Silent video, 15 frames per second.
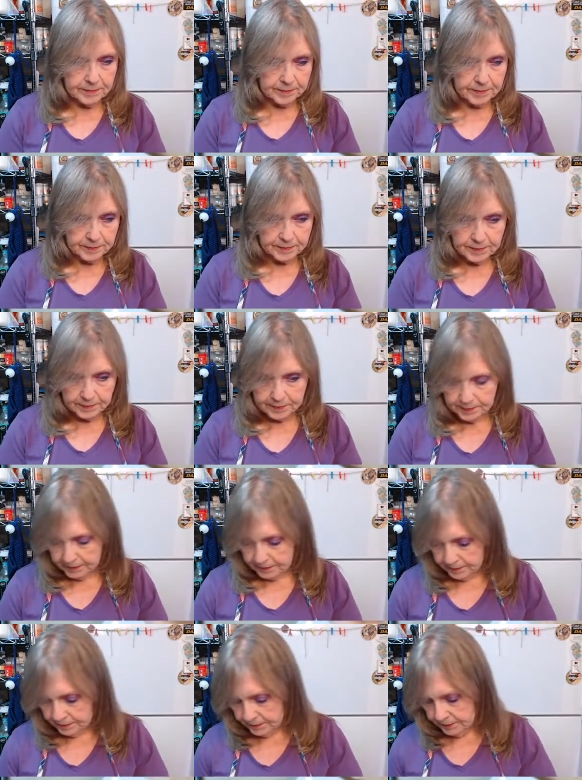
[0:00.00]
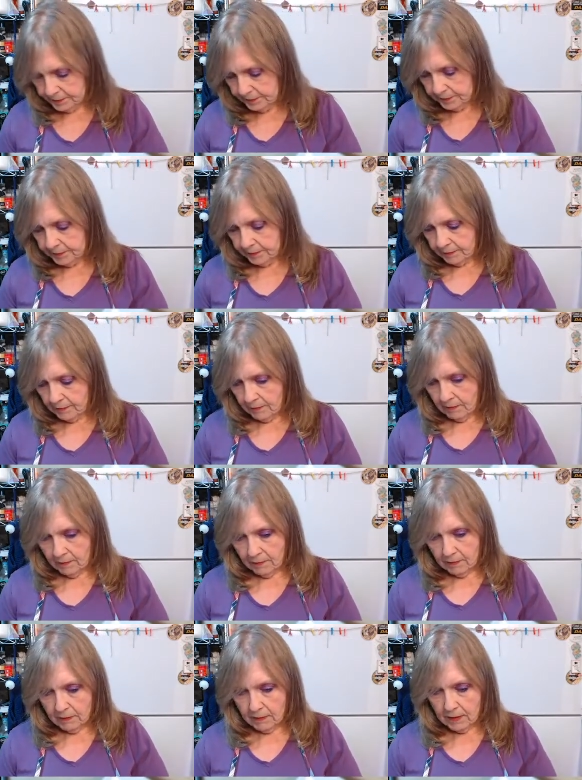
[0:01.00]

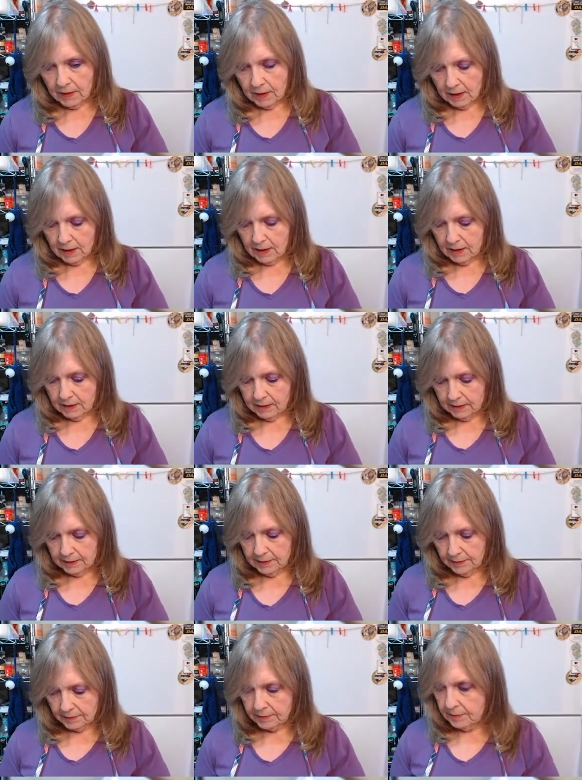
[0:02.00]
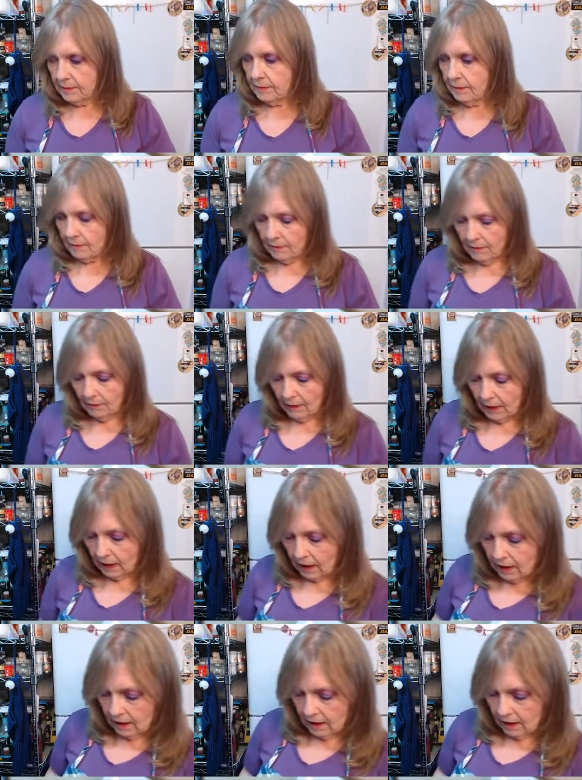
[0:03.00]
No one is speaking in this clip.